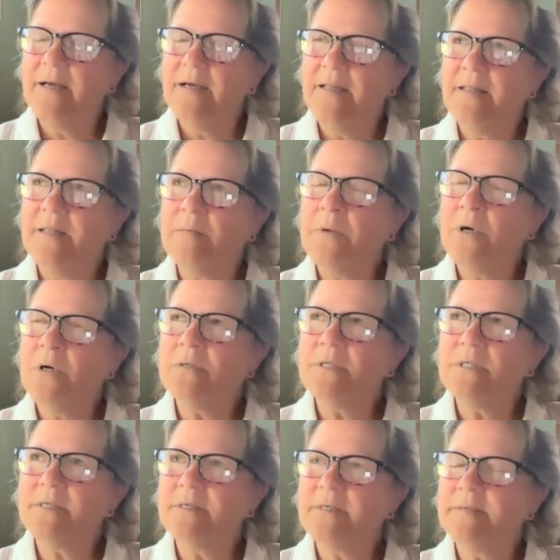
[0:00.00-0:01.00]
the
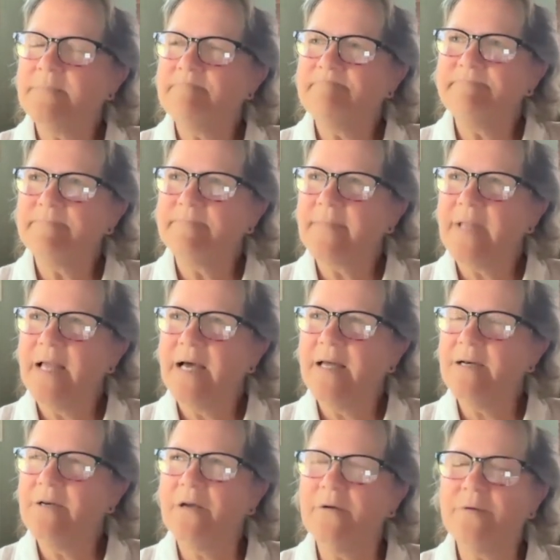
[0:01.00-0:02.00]
most I
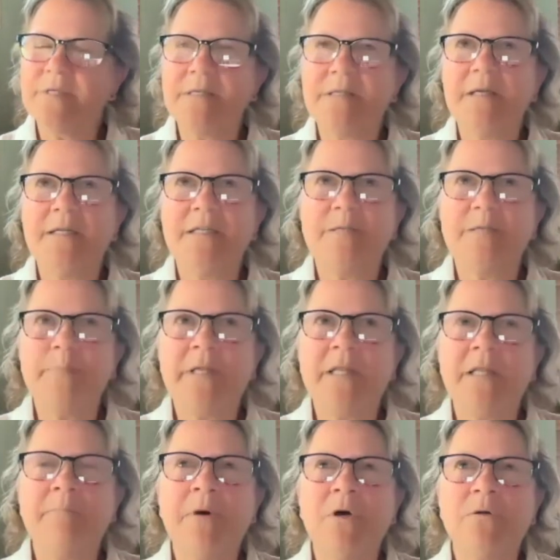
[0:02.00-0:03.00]
don't know, it's it's been
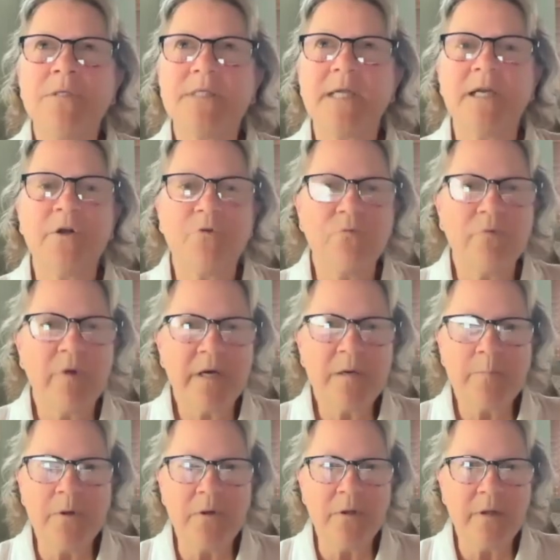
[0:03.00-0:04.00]
the most
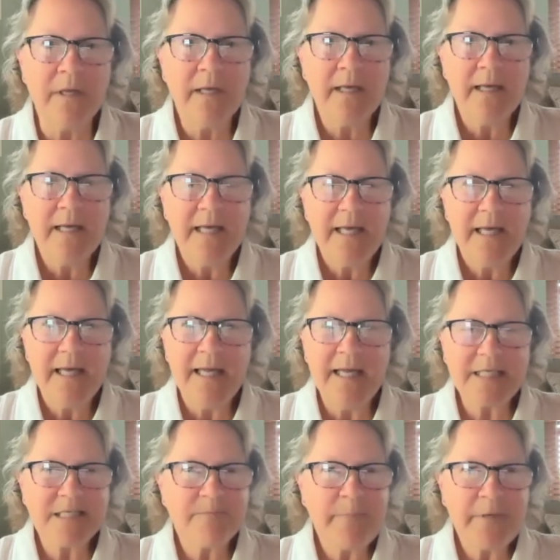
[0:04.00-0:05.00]
incredible
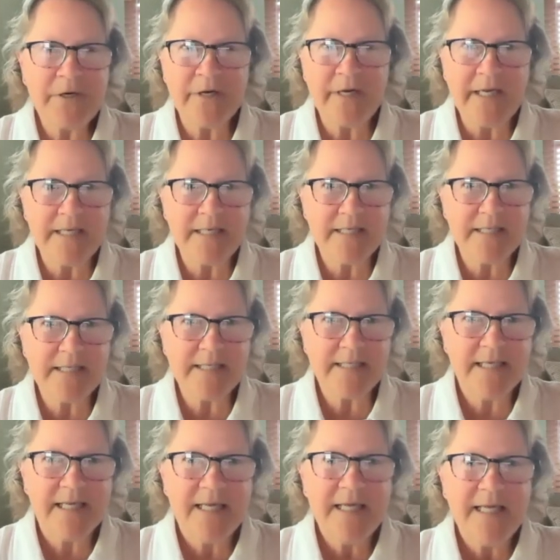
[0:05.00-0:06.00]
experience
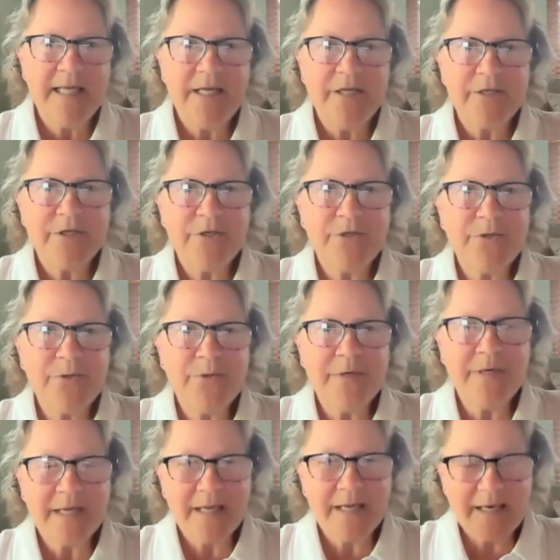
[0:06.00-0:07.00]
to
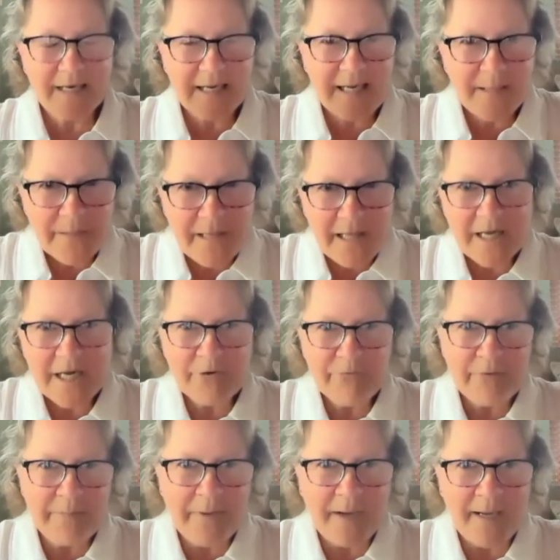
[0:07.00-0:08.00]
keep getting
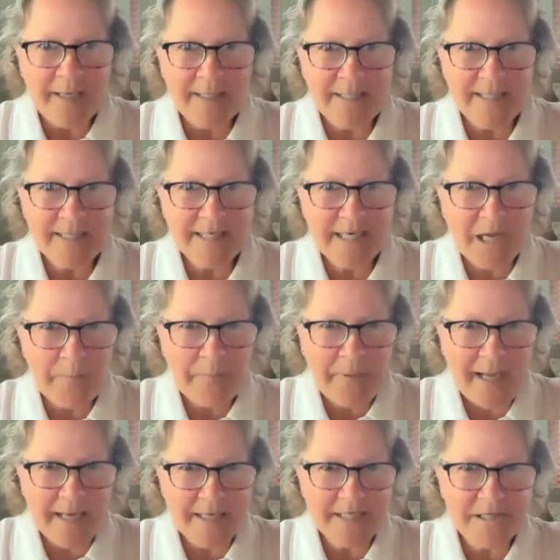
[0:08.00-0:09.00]
reminded to come
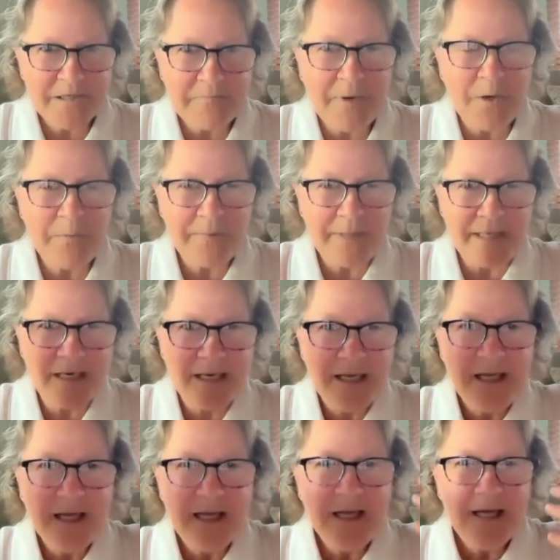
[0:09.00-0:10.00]
back to the moment
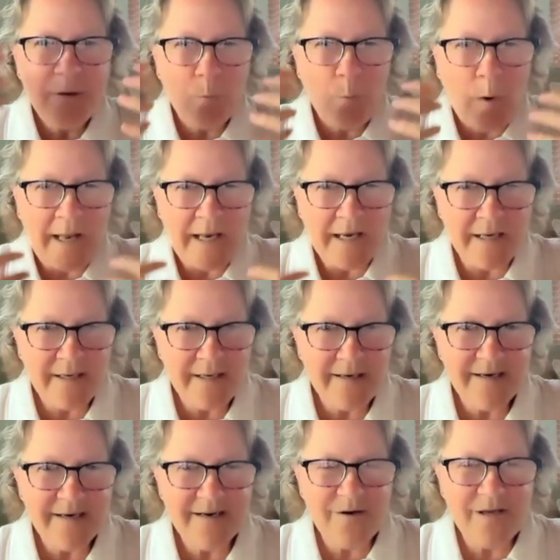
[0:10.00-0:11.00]
when
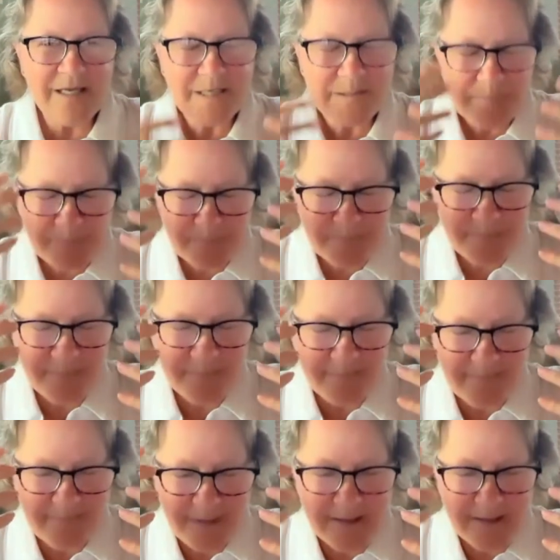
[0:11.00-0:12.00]
is
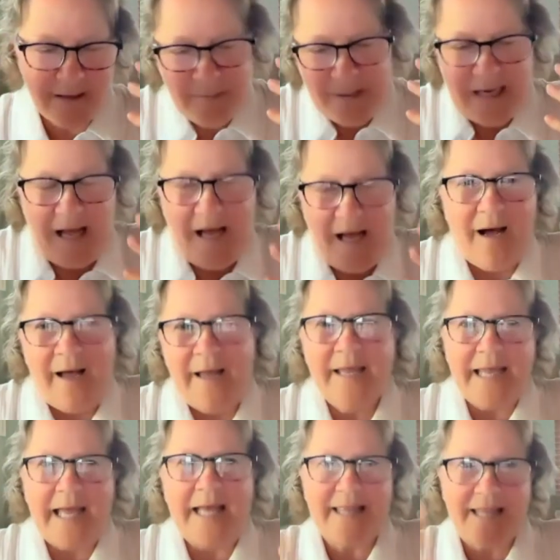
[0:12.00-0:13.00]
i mean i
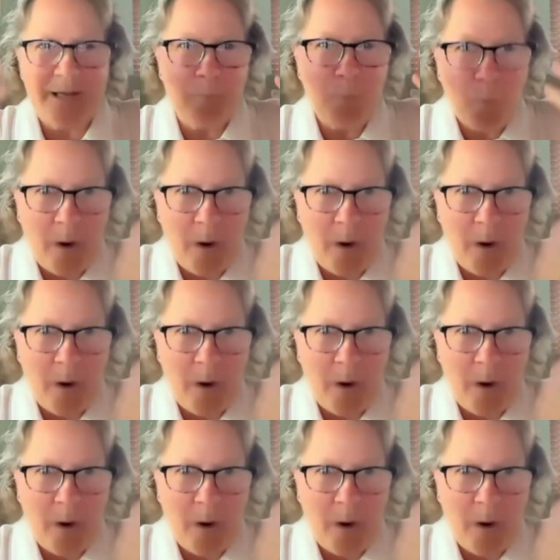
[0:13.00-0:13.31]
get them